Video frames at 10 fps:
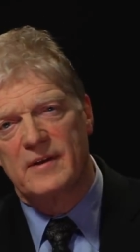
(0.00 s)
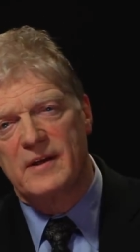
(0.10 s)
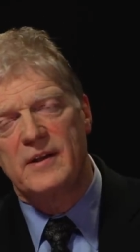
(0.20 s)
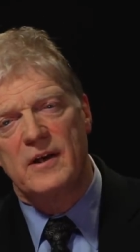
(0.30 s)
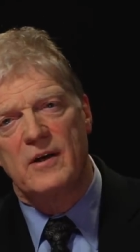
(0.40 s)

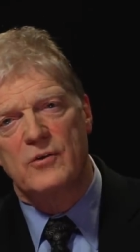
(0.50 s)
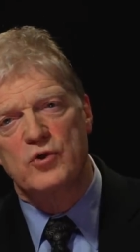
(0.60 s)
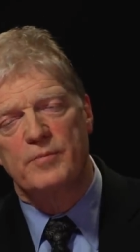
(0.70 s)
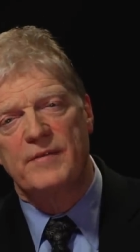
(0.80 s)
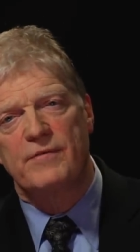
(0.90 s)
then the arts
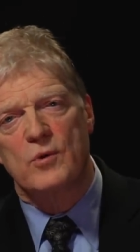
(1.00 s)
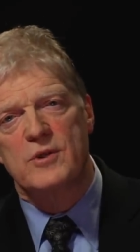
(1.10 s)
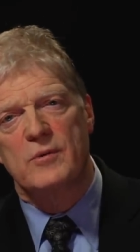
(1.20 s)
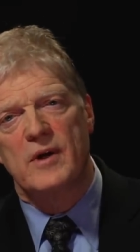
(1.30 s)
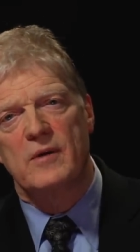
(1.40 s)
should be four
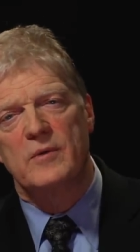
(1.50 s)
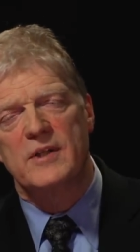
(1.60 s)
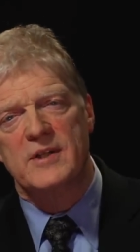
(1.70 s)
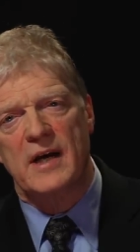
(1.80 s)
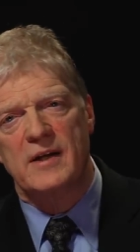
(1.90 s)
square with
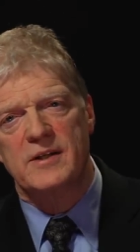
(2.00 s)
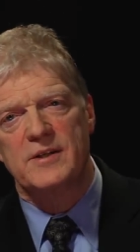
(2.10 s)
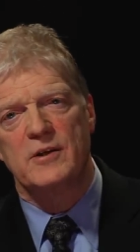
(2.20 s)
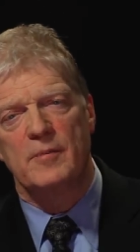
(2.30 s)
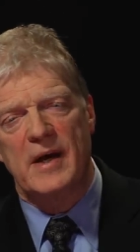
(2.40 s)
the
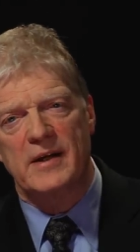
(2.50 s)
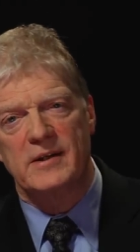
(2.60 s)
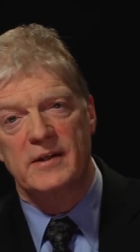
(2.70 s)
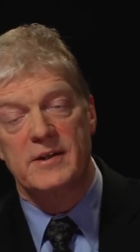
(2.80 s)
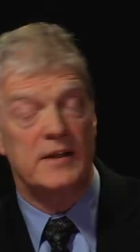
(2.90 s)
sciences, the
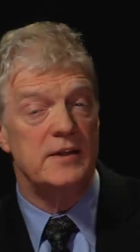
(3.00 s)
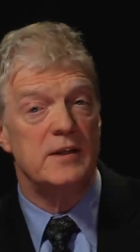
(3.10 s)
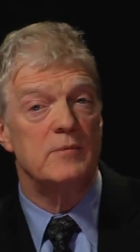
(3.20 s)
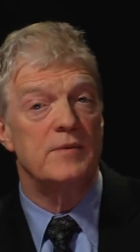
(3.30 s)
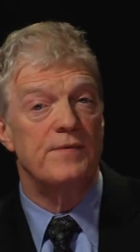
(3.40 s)
humanities, and
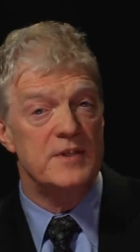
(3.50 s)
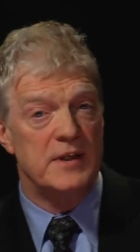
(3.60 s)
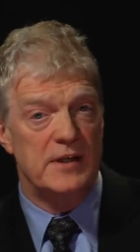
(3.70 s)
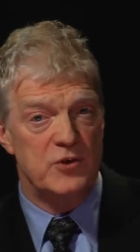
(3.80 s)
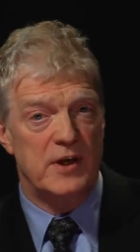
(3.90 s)
indeed with
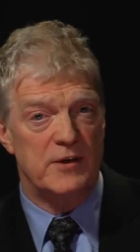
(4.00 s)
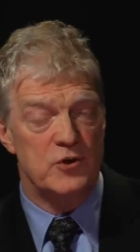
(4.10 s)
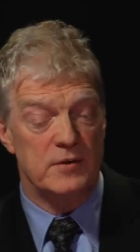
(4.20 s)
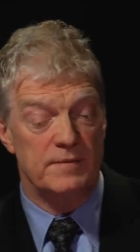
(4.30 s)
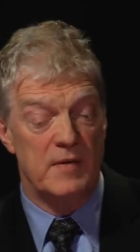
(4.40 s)
physical
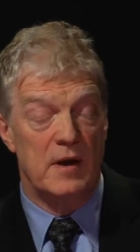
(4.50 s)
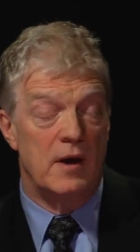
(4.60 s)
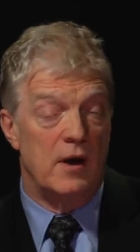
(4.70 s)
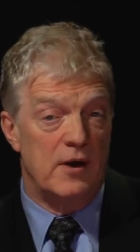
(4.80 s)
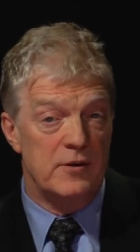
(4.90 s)
education.
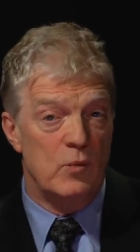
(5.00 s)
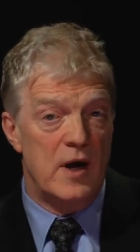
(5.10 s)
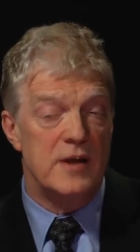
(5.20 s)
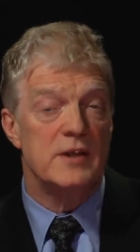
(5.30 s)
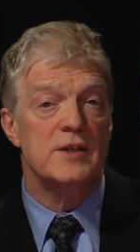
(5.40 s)

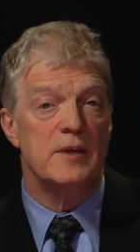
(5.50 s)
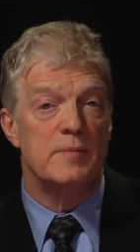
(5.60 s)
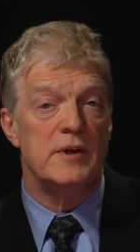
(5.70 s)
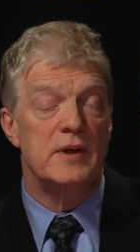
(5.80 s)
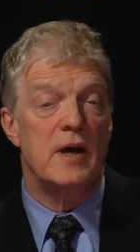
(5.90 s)
Otherwise, it's
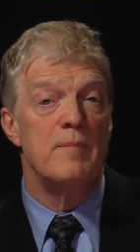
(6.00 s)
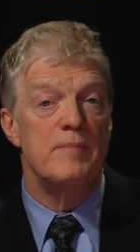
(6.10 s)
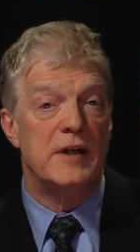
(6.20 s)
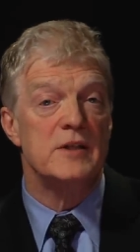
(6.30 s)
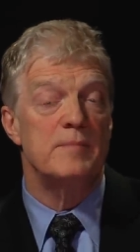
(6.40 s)
simply a
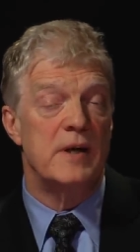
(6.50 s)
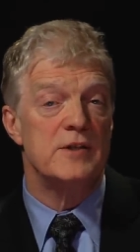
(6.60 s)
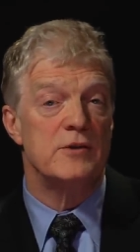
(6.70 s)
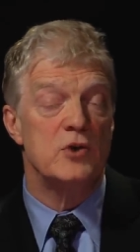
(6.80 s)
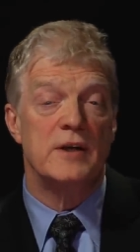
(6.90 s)
mixed
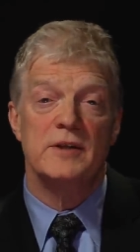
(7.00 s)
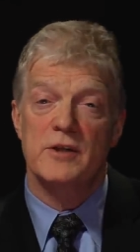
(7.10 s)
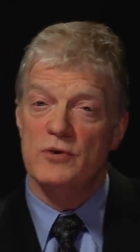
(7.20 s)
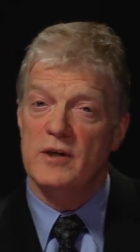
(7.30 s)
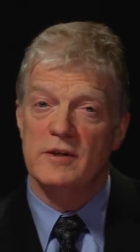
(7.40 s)
message and a
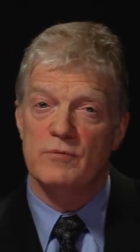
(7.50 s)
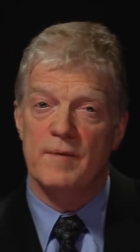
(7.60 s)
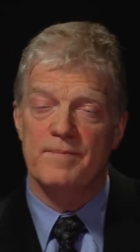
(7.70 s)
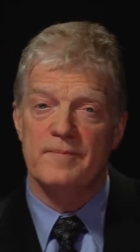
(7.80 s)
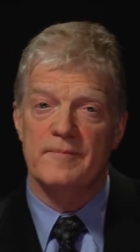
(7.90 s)
destructive
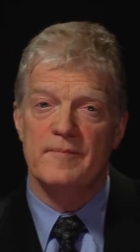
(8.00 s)
one.